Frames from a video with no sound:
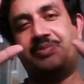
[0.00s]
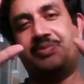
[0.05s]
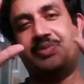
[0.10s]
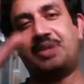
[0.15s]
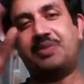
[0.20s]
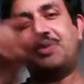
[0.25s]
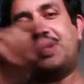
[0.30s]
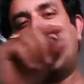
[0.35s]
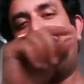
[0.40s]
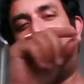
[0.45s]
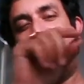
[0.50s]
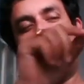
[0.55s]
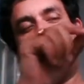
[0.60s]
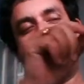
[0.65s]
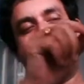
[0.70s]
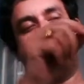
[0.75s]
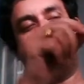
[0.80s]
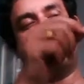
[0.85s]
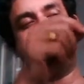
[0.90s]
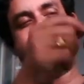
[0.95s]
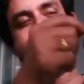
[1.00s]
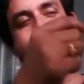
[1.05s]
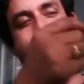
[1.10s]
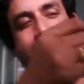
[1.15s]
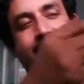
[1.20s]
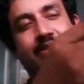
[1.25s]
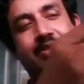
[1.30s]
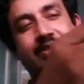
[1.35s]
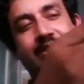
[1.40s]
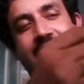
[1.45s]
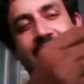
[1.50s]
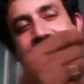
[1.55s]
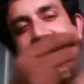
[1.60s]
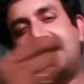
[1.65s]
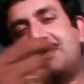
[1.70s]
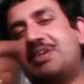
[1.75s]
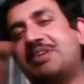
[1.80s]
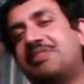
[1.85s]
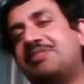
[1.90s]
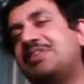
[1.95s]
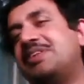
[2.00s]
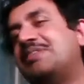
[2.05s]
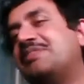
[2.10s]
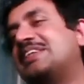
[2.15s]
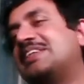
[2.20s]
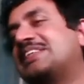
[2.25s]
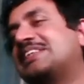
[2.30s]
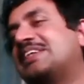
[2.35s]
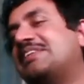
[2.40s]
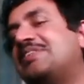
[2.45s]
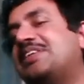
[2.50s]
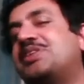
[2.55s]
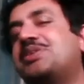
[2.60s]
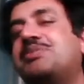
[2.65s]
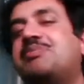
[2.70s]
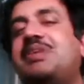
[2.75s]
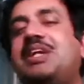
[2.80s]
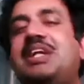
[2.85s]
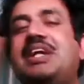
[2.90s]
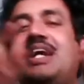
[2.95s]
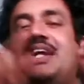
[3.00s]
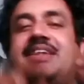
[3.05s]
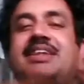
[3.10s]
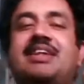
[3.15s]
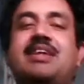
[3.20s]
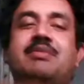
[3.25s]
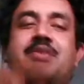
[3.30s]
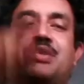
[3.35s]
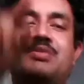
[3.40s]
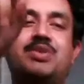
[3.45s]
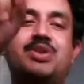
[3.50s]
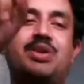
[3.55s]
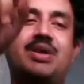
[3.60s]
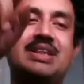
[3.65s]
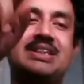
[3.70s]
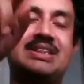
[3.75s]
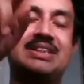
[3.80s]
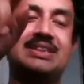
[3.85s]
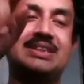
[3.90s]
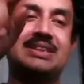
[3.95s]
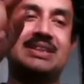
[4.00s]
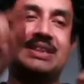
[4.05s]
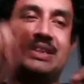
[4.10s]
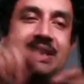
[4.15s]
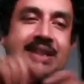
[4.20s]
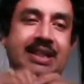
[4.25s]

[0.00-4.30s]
that we have, all the number of events given to me and the number of choices.